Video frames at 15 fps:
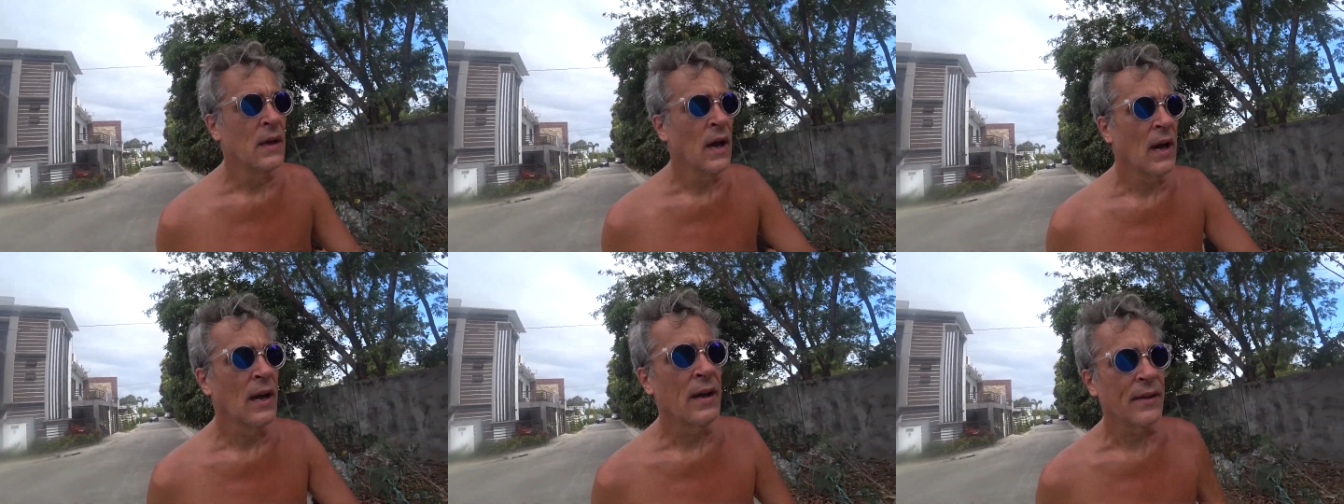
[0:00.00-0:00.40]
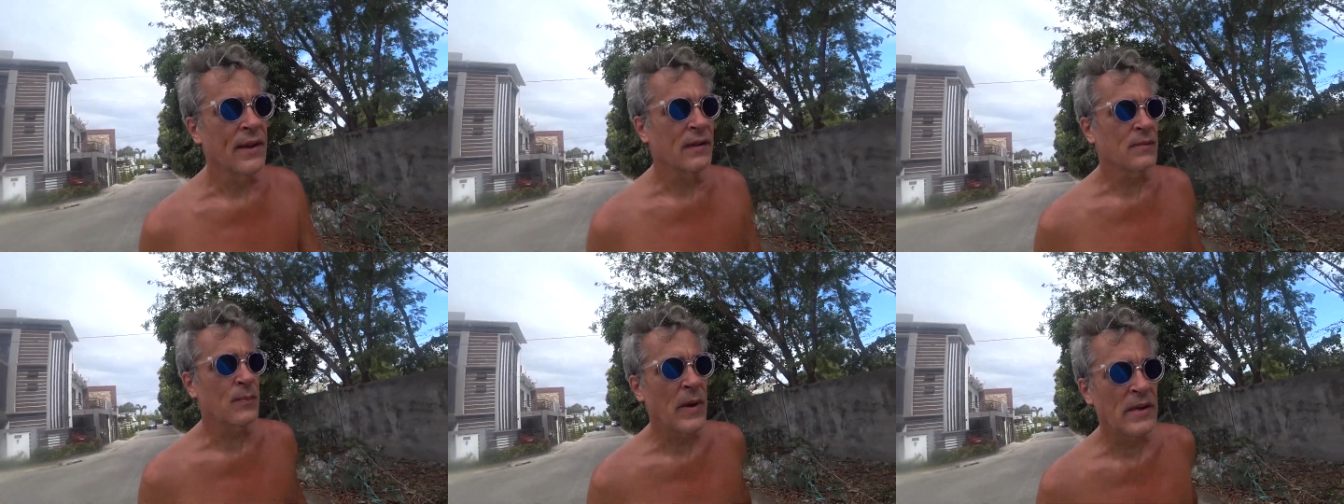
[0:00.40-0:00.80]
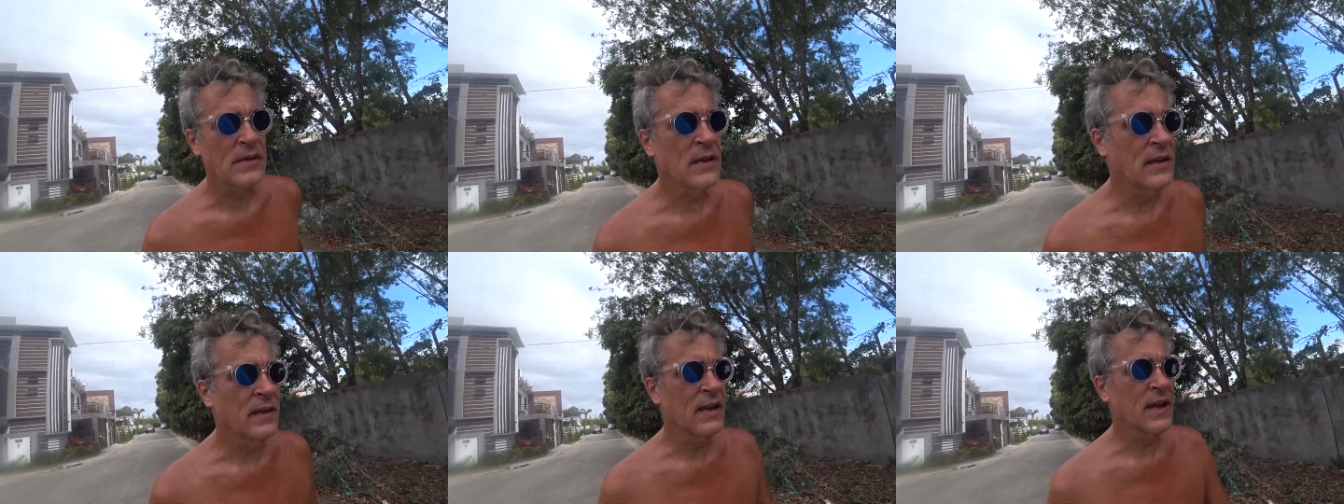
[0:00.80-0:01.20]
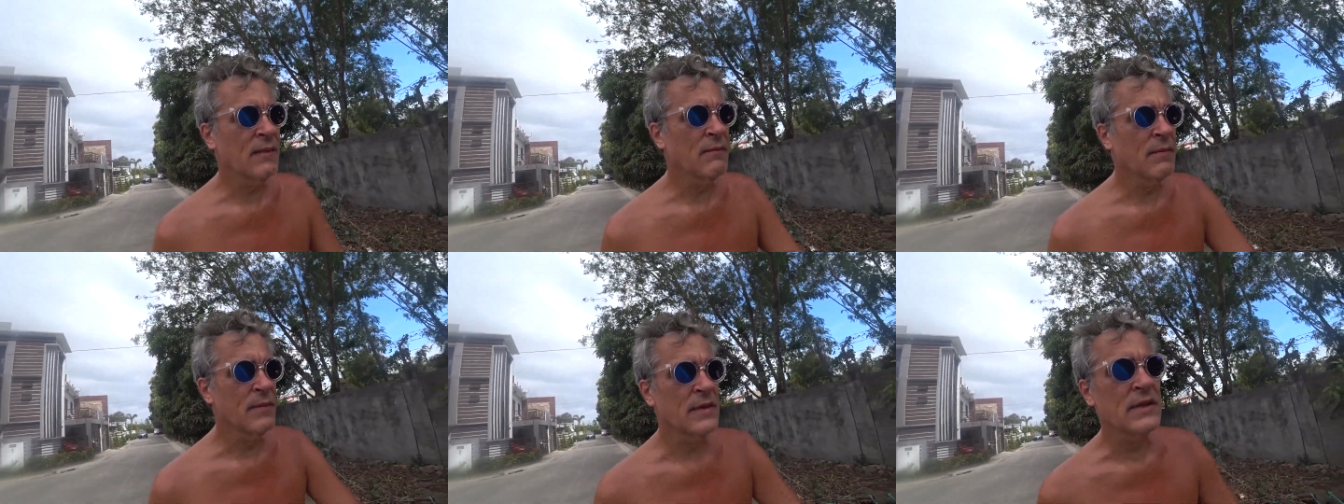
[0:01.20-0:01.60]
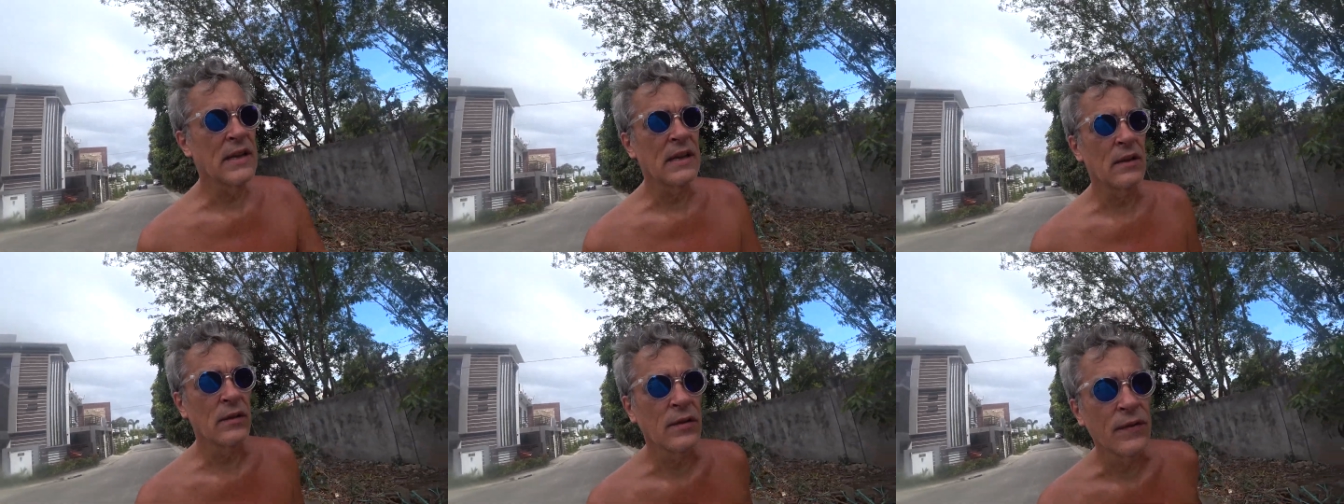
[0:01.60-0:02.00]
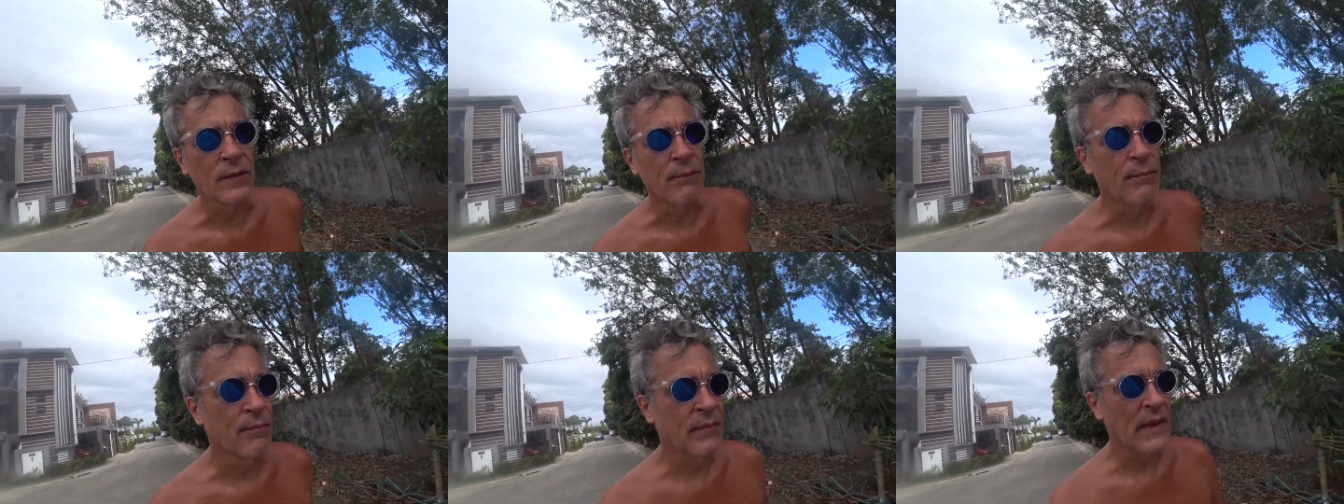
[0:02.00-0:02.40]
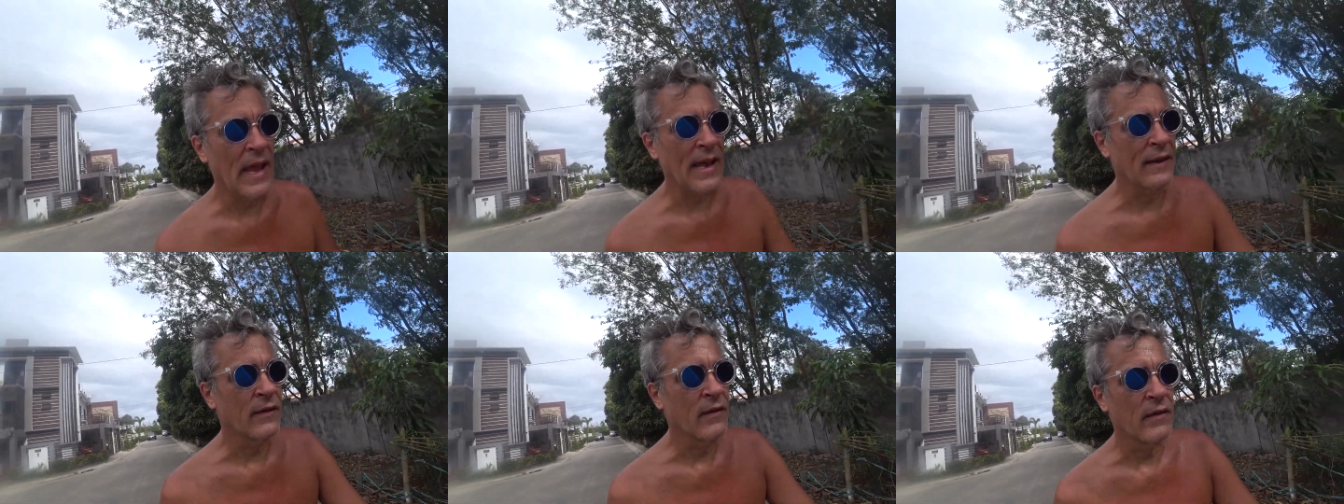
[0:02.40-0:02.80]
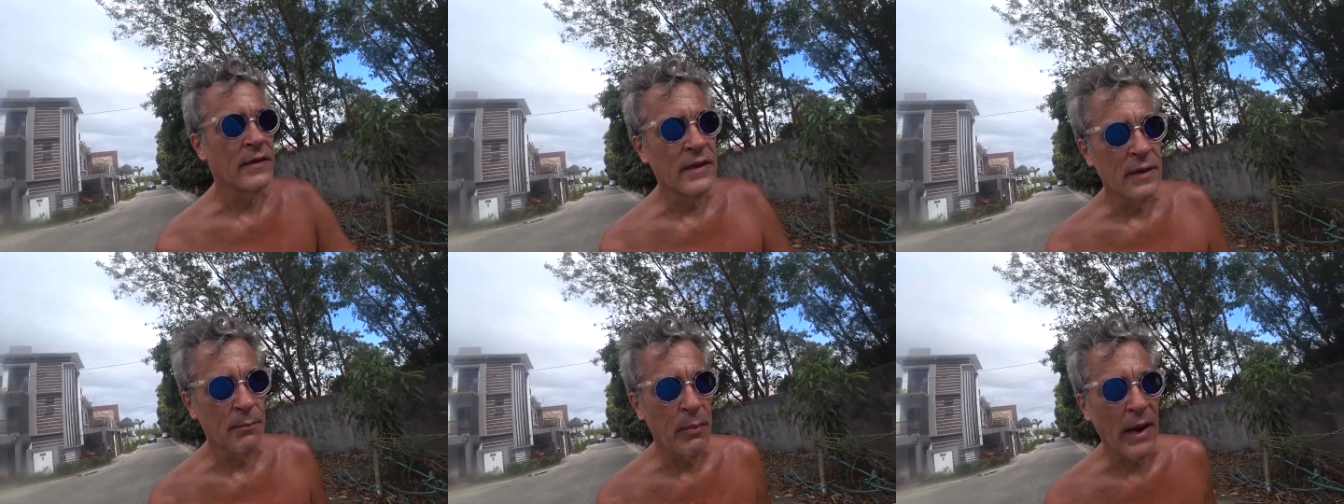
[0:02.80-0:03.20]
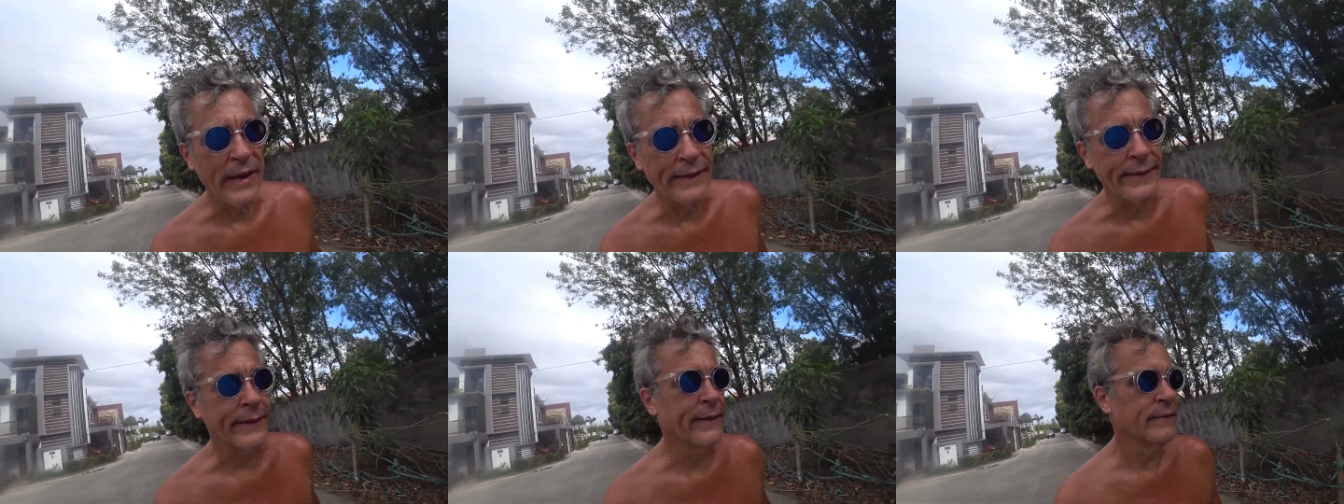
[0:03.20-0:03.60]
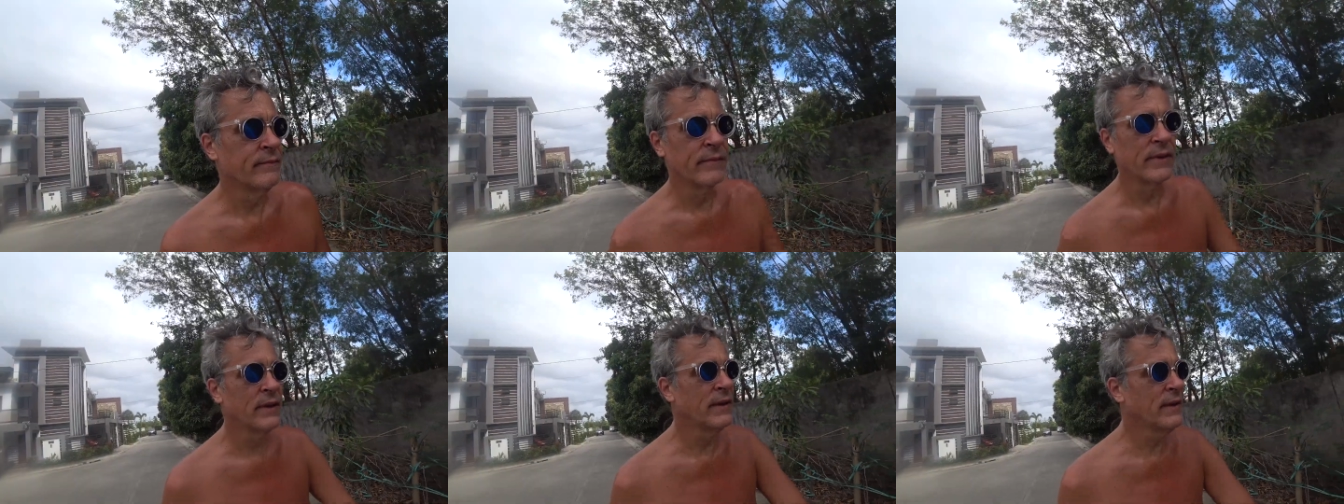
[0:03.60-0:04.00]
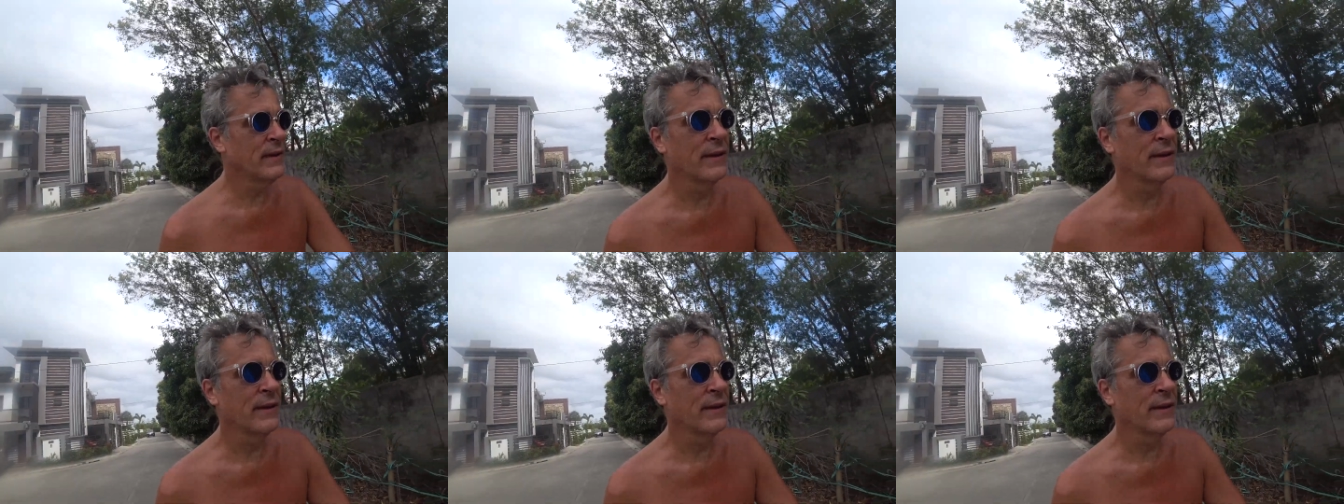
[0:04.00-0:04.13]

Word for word: Uh, that's basically to keep the mosquitoes from landing on you and biting you.